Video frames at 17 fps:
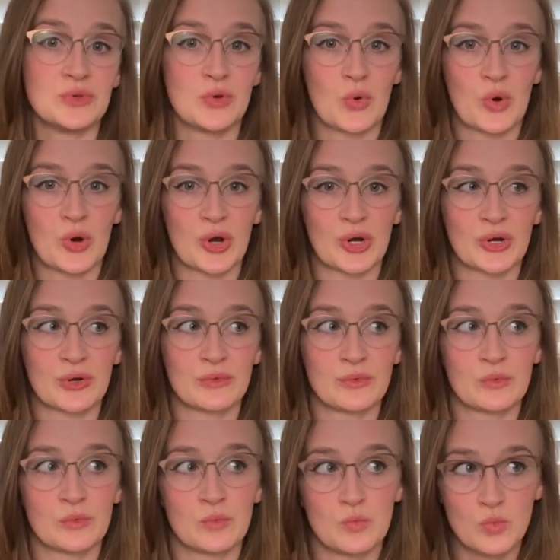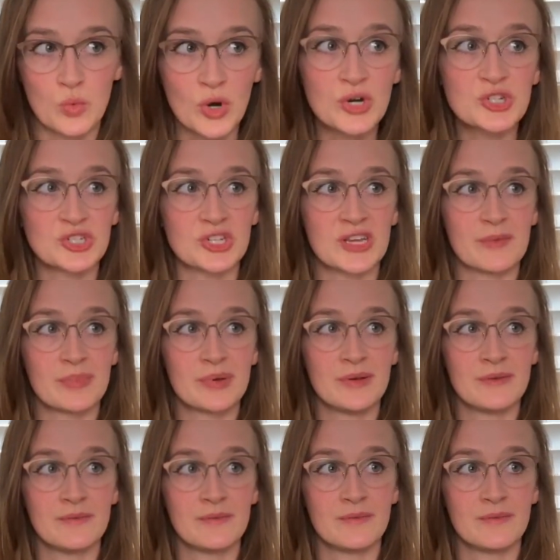your worship,